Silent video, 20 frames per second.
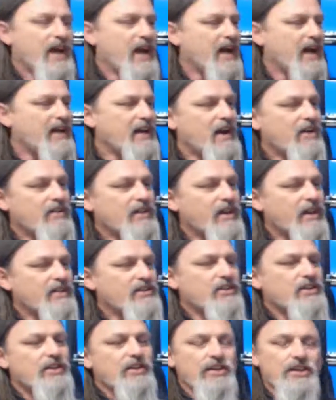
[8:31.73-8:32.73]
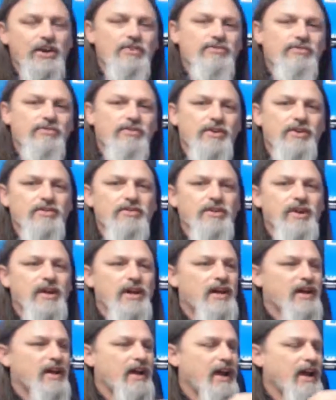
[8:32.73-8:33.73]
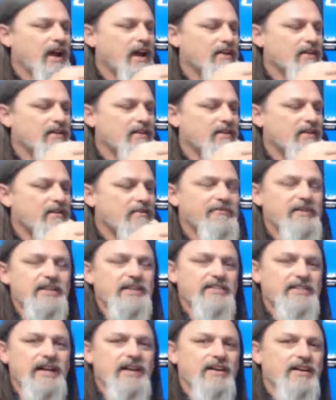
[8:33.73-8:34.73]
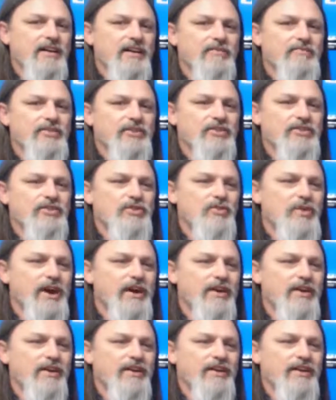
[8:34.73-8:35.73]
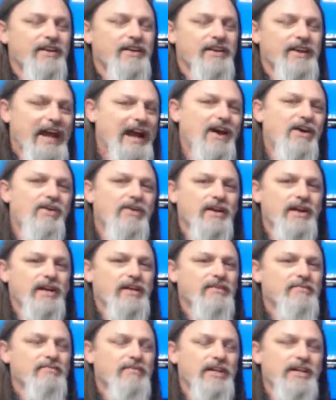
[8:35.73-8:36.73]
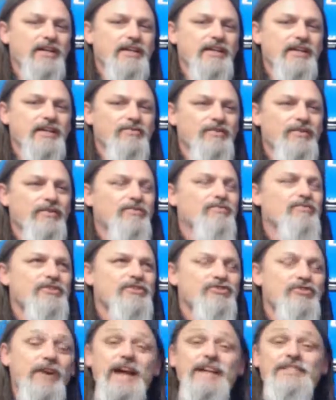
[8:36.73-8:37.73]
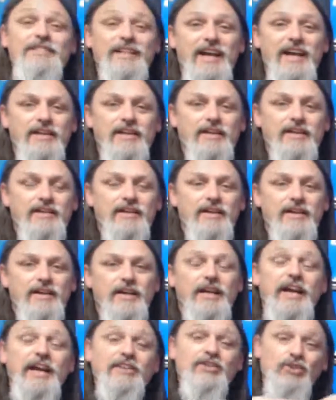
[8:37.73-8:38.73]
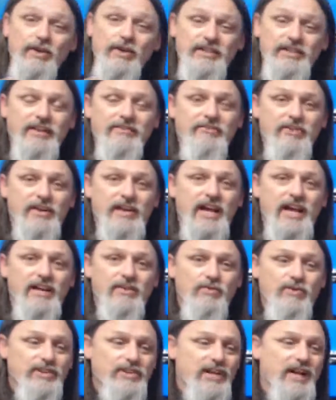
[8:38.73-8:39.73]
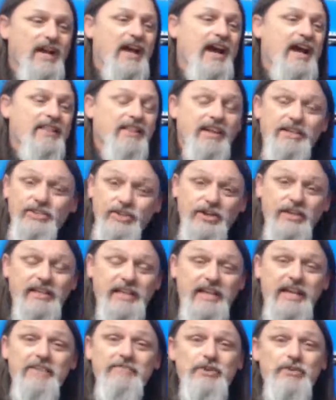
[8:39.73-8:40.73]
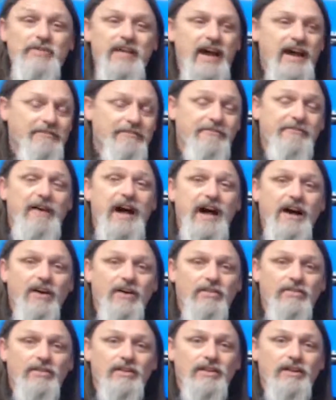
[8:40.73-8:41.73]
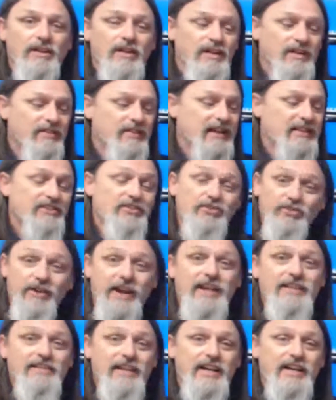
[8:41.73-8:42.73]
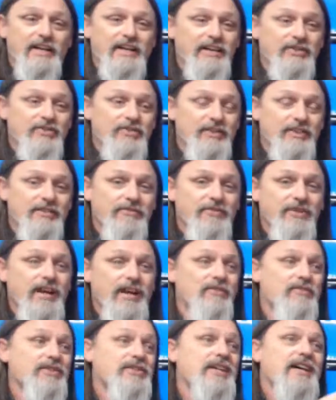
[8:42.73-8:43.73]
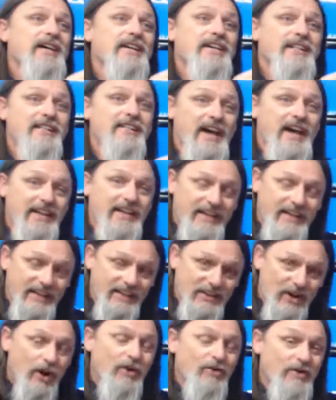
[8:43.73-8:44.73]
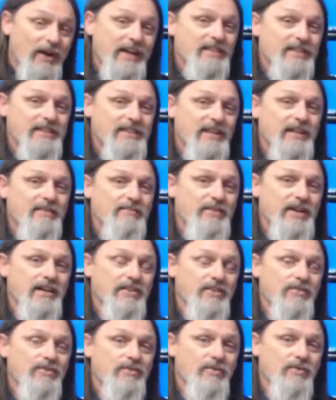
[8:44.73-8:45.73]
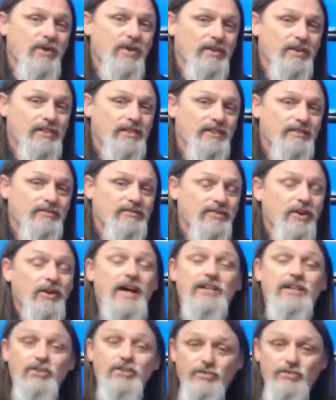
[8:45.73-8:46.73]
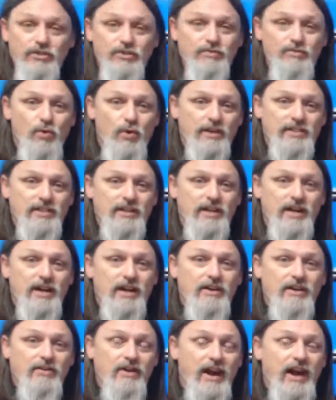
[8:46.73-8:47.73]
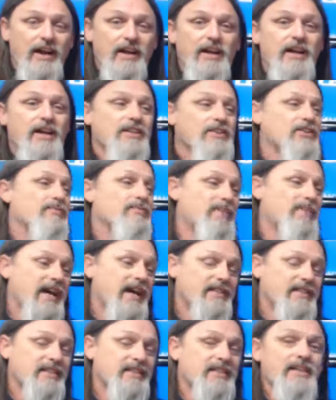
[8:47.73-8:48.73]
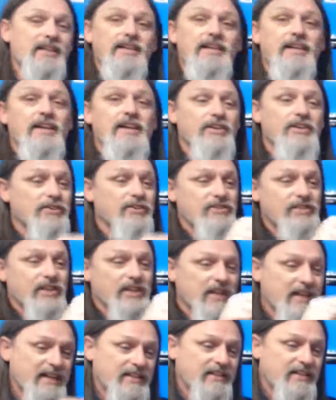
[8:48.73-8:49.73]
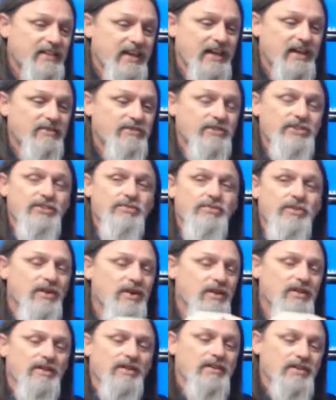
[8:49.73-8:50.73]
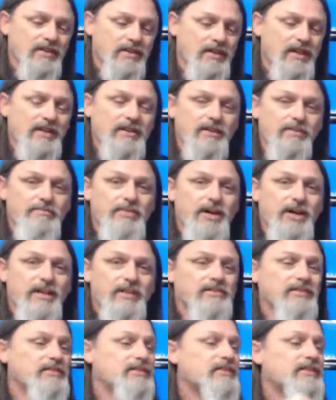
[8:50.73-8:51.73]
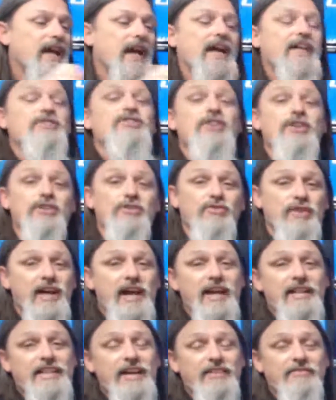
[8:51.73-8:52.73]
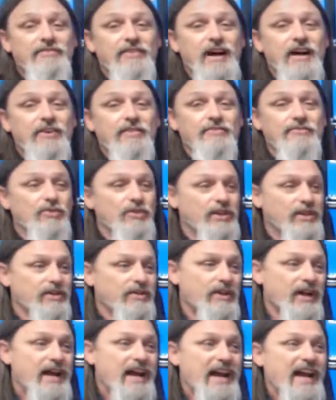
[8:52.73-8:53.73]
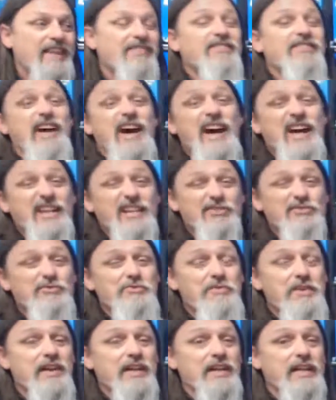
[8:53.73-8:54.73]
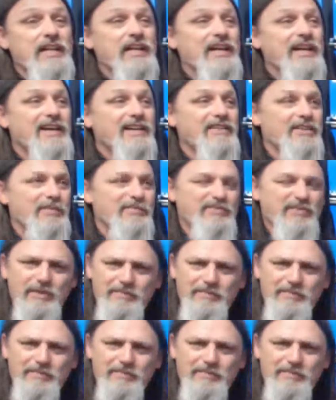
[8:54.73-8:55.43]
and now it's going to go through and fix that up to where now it can be translated into a different language, and then it's going to give you that file that's translated into a different language that is already set up like Google wants it, or like YouTube wants it, right? So basically, you select the language you want, click the button, it's going to create that file for you, and that is really the